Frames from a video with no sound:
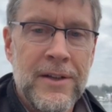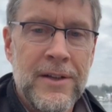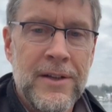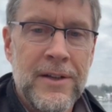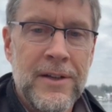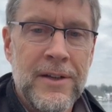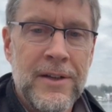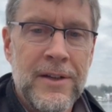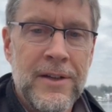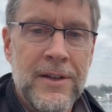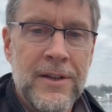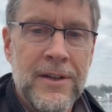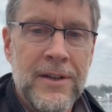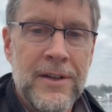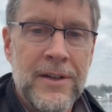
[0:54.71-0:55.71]

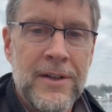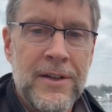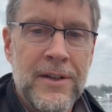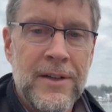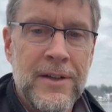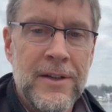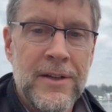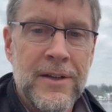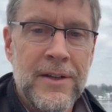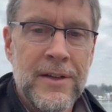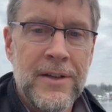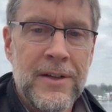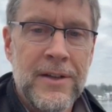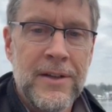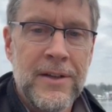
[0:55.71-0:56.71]

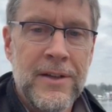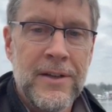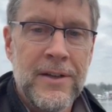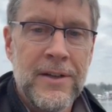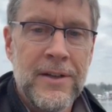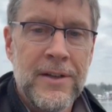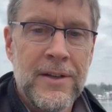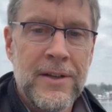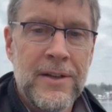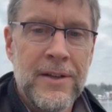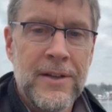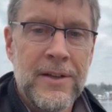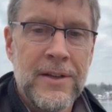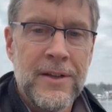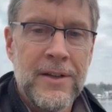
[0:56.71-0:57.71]

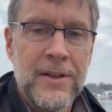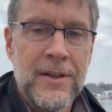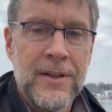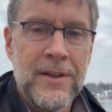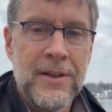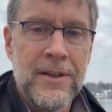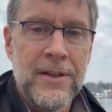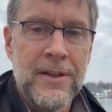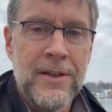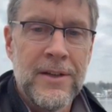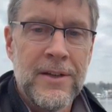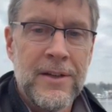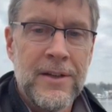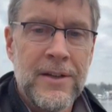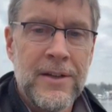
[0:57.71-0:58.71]

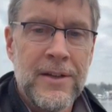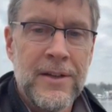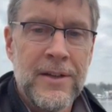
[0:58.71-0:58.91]
(silent)